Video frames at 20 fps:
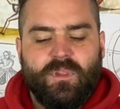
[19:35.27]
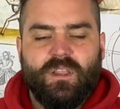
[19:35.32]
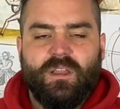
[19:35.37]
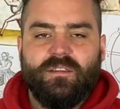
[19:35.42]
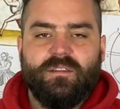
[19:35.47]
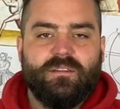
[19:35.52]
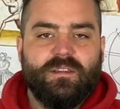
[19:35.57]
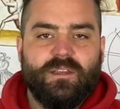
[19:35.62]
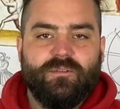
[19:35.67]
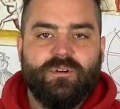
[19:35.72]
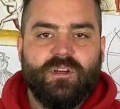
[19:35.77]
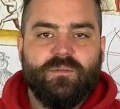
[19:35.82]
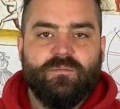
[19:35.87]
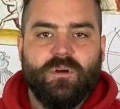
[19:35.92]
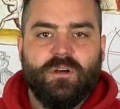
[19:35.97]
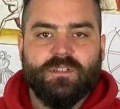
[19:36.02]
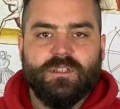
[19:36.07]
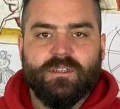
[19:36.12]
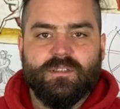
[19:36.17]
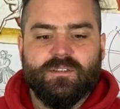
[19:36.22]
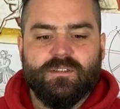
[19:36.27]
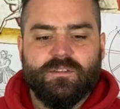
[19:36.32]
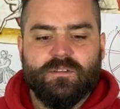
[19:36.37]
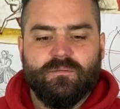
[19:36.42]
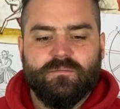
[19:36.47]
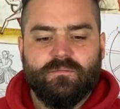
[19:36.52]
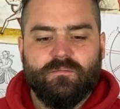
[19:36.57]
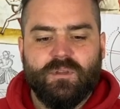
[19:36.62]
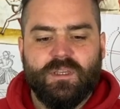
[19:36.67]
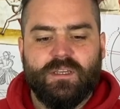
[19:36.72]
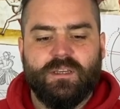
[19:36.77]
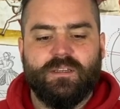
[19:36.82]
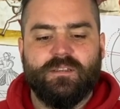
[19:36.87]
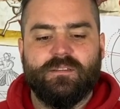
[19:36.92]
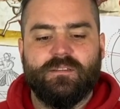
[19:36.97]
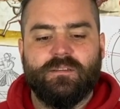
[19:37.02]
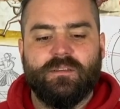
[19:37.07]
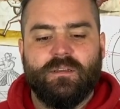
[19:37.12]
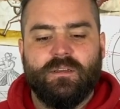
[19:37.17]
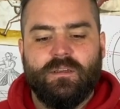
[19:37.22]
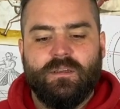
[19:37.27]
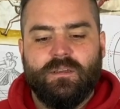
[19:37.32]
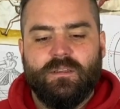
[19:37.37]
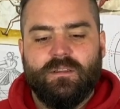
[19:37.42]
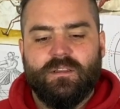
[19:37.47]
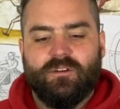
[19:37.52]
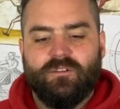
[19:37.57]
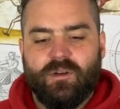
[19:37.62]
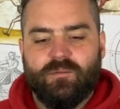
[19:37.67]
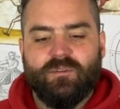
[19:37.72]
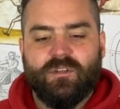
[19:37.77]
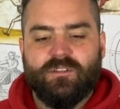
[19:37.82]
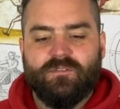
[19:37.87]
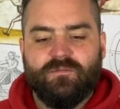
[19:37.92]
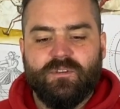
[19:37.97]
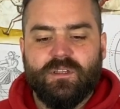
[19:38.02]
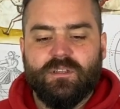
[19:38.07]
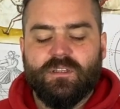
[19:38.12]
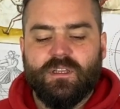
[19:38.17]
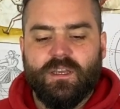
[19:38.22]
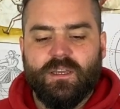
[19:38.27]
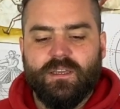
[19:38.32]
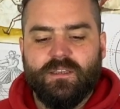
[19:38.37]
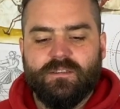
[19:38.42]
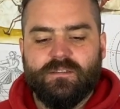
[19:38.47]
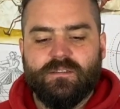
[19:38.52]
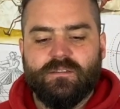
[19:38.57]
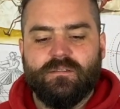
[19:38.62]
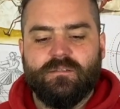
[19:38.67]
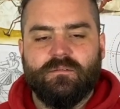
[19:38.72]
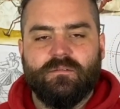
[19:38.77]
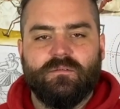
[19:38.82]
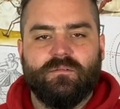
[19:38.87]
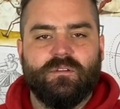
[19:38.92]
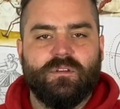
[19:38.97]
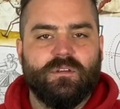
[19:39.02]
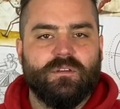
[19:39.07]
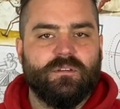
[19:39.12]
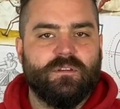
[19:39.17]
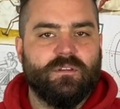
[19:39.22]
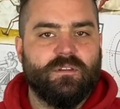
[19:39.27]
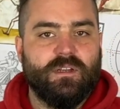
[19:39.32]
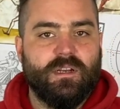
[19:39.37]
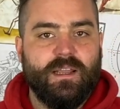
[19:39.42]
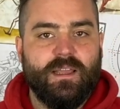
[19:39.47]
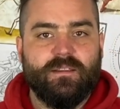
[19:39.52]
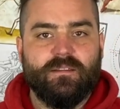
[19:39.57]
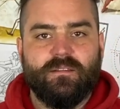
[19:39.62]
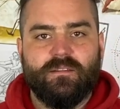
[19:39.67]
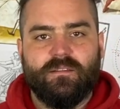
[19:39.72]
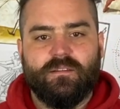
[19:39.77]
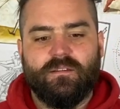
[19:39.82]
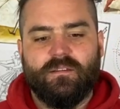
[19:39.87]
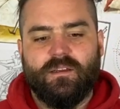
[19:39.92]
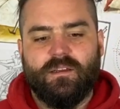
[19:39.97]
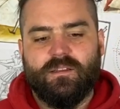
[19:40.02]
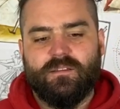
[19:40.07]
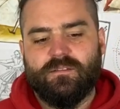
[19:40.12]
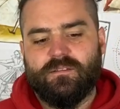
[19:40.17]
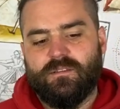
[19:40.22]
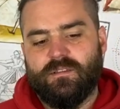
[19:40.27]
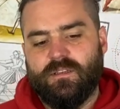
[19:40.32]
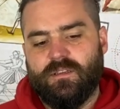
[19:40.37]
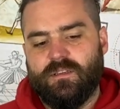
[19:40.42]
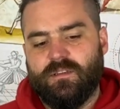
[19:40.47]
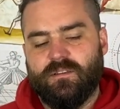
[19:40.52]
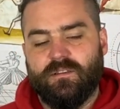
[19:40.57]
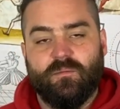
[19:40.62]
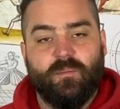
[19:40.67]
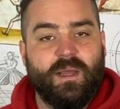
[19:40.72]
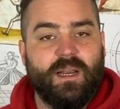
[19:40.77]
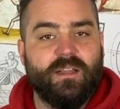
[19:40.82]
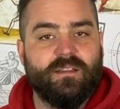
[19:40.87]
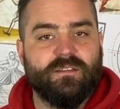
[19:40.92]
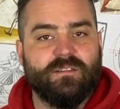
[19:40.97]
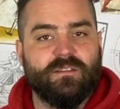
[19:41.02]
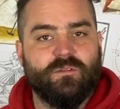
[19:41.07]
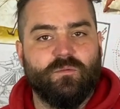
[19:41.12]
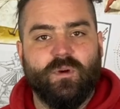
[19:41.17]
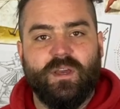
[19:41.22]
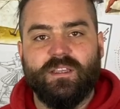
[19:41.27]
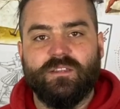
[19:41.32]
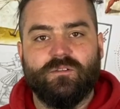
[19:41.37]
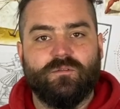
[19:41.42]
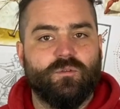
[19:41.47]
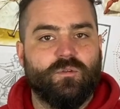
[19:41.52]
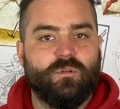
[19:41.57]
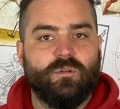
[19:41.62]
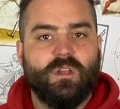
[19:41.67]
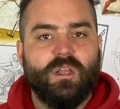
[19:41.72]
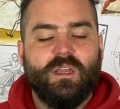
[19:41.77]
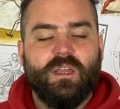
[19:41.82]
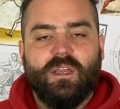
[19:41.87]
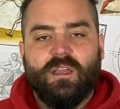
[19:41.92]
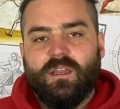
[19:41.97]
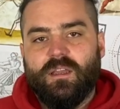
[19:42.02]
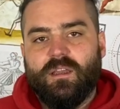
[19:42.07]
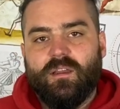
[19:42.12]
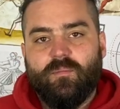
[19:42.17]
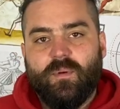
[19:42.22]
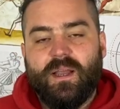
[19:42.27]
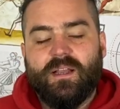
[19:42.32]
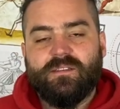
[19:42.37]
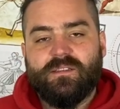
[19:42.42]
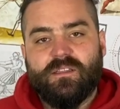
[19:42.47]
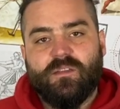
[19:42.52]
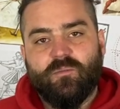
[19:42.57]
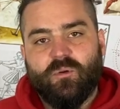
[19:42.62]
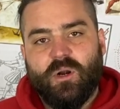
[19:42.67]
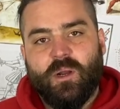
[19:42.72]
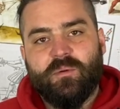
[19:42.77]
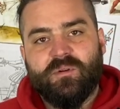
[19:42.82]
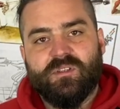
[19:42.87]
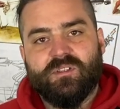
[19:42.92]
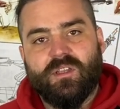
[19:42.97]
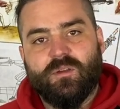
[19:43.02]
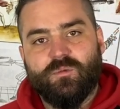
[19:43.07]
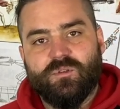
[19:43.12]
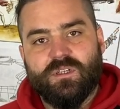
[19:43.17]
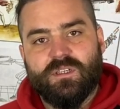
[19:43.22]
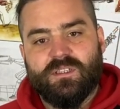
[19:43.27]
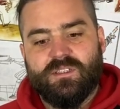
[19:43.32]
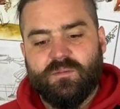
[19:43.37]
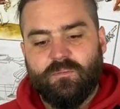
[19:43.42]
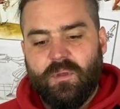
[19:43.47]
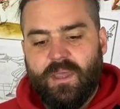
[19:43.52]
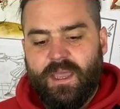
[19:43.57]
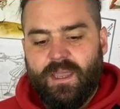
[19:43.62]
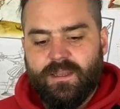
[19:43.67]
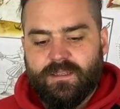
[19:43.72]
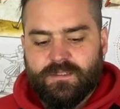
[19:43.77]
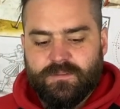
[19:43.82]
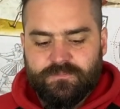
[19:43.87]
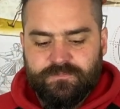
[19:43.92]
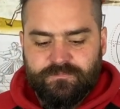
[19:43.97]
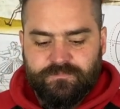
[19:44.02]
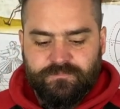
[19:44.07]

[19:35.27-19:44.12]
I think they're really modest, because the grip does feel nice. The length and the balance and the weight are all about in the parameters I would expect.